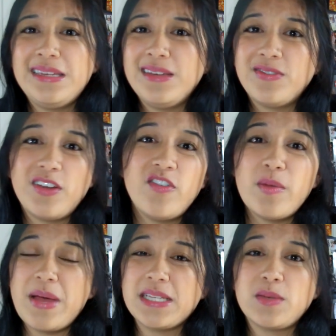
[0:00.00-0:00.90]
if
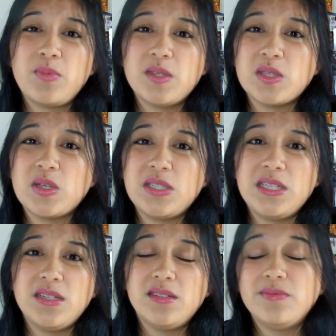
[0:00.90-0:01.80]
I pass up this good
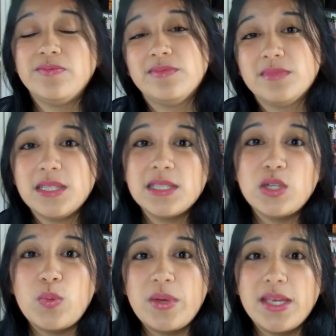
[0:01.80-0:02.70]
deal, it's
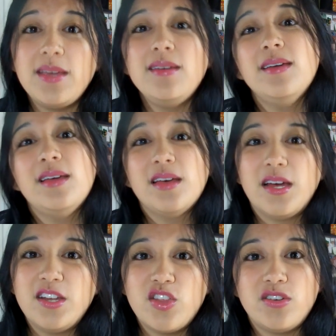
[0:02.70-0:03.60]
no biggie,
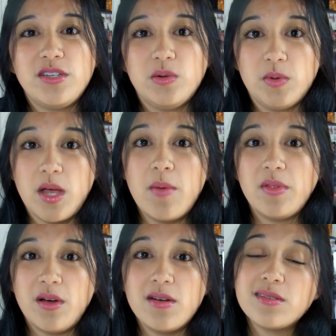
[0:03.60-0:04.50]
another deal will come
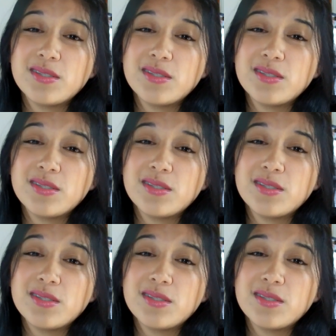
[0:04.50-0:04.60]
along.